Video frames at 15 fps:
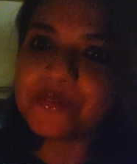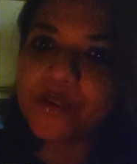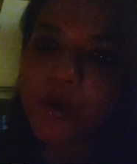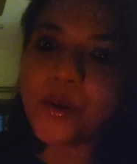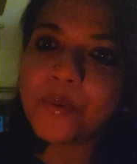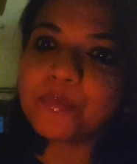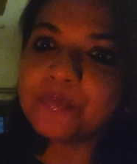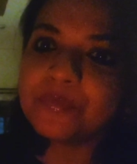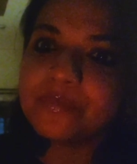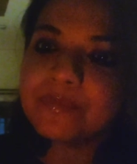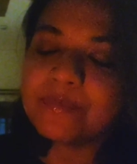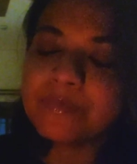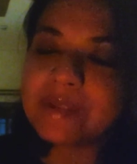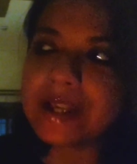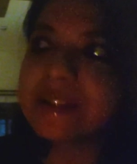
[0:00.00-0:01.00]
the form
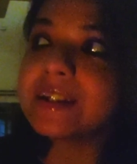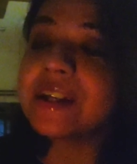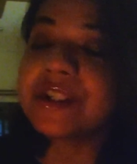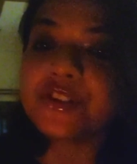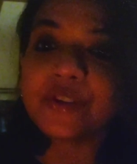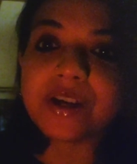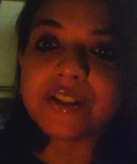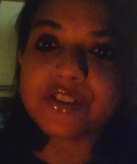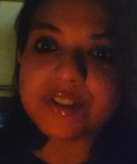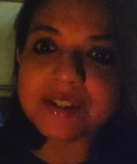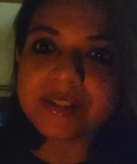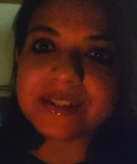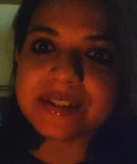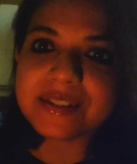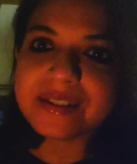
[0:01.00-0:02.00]
that Nataraj
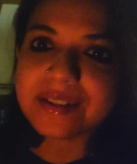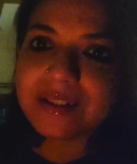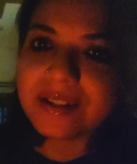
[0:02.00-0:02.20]
is.